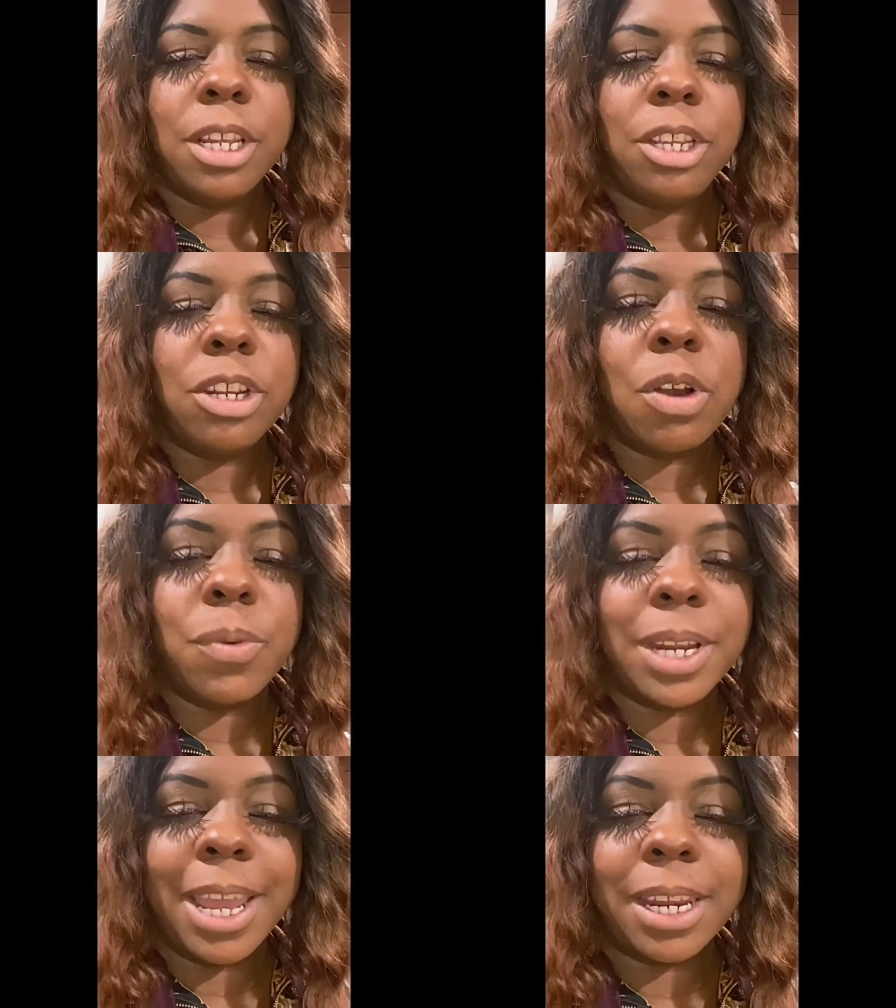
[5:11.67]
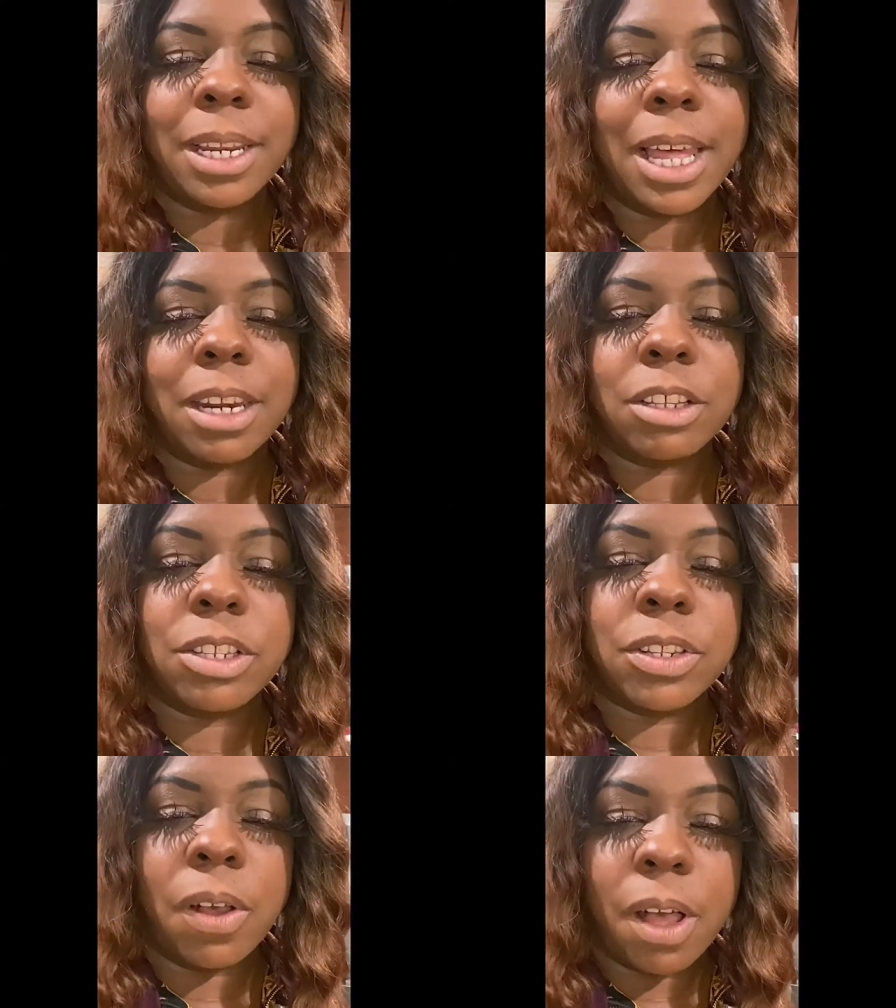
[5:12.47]
You don't want to add a lot of
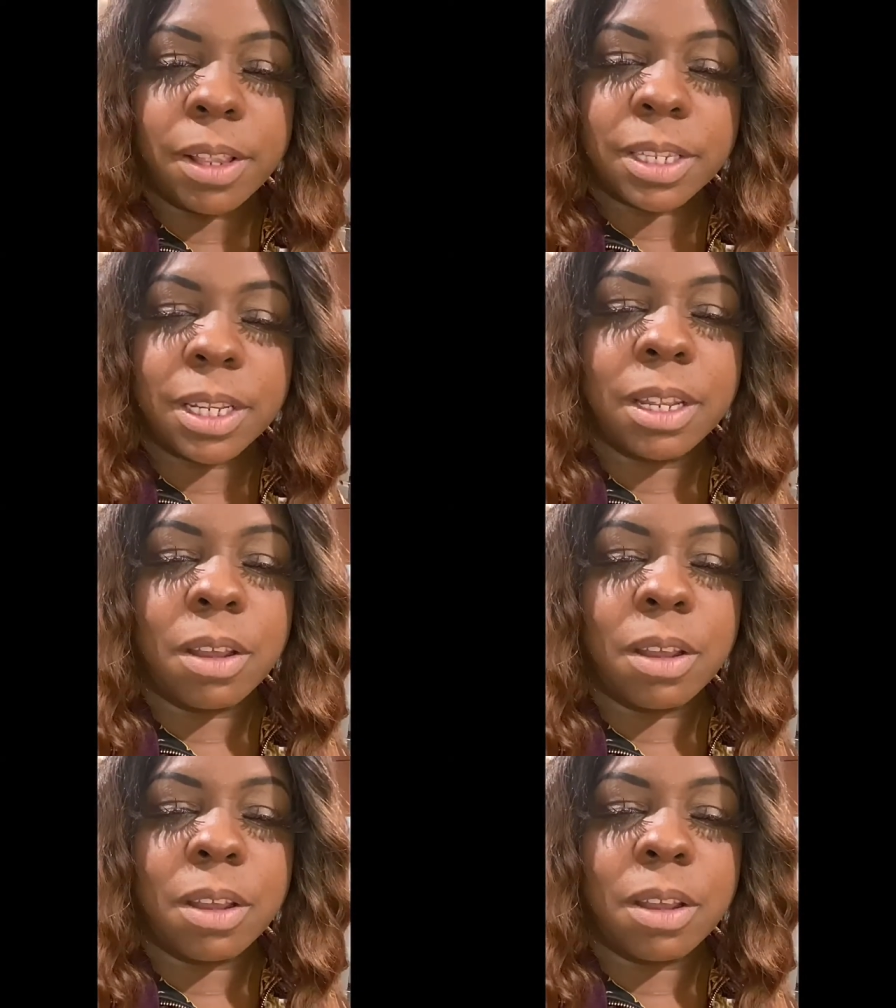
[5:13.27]
salt,